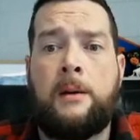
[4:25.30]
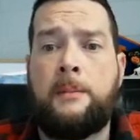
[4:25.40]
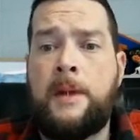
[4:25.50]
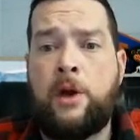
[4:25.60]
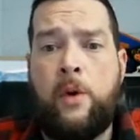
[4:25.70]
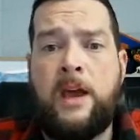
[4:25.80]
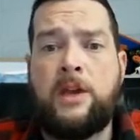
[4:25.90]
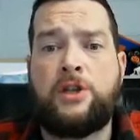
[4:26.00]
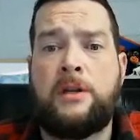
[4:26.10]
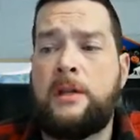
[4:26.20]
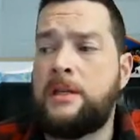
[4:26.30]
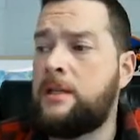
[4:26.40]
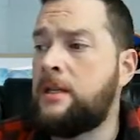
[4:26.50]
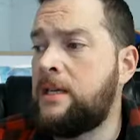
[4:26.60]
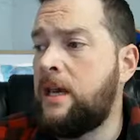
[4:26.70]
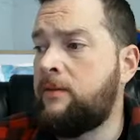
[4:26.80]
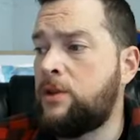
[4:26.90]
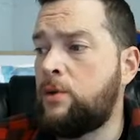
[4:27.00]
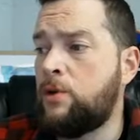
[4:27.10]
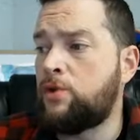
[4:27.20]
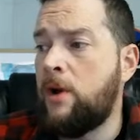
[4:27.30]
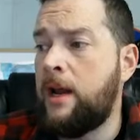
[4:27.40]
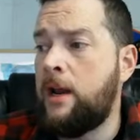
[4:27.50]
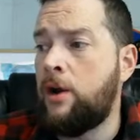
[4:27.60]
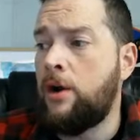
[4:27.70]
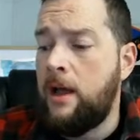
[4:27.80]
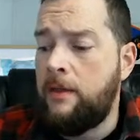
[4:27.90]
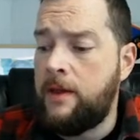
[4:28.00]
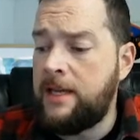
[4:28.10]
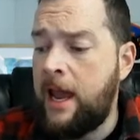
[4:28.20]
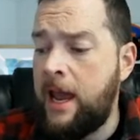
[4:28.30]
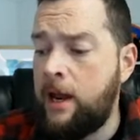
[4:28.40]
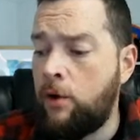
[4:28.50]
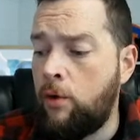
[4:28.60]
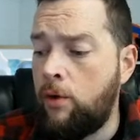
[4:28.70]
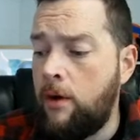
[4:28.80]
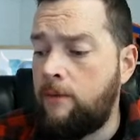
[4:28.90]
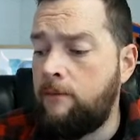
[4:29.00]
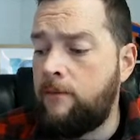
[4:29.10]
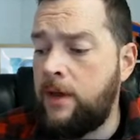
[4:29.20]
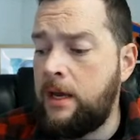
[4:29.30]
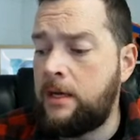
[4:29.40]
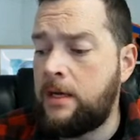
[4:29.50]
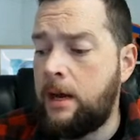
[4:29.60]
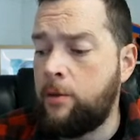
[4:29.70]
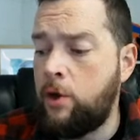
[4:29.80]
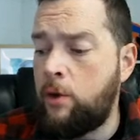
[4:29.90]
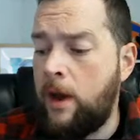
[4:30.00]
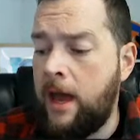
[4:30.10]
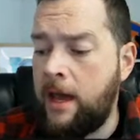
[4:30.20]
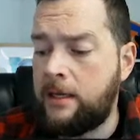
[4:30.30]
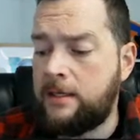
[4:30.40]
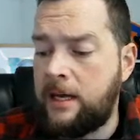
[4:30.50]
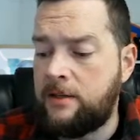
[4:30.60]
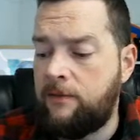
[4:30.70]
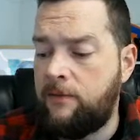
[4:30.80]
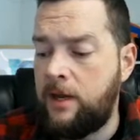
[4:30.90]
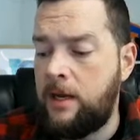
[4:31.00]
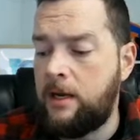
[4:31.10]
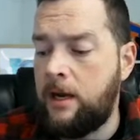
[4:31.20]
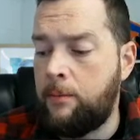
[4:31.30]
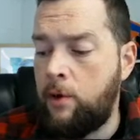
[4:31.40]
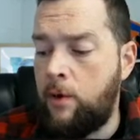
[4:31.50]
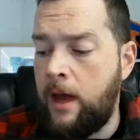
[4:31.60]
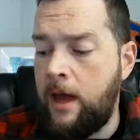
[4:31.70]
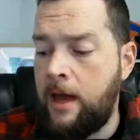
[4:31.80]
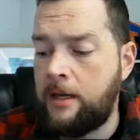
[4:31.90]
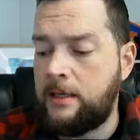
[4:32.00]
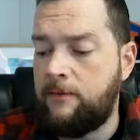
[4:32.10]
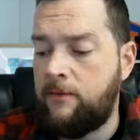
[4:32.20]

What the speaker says: equation that's given to us right here. This angle VWX, that's VWX,